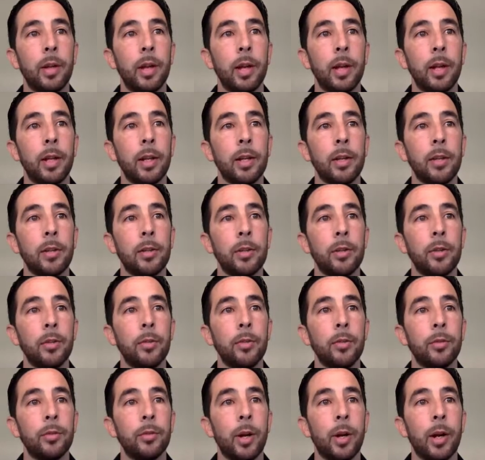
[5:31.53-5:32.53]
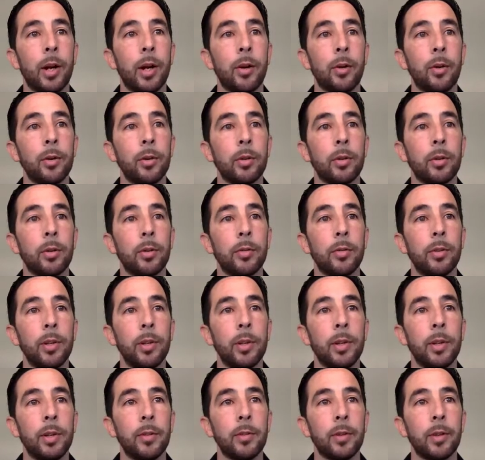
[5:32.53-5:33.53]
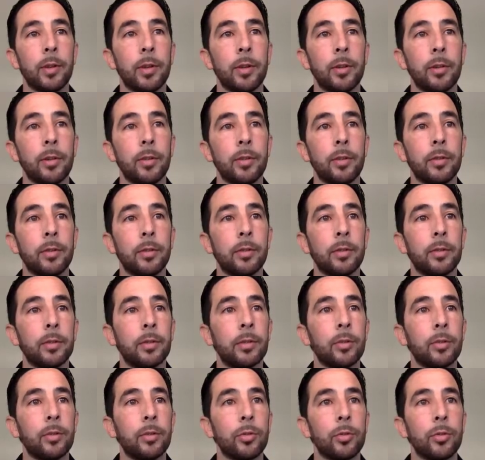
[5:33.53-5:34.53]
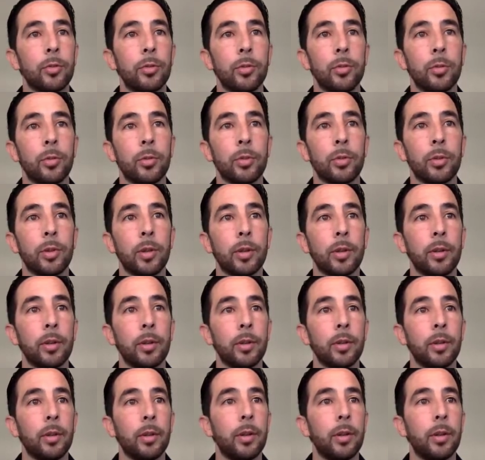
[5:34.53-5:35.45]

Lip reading: and then you go to hour of the day if I can scroll correctly.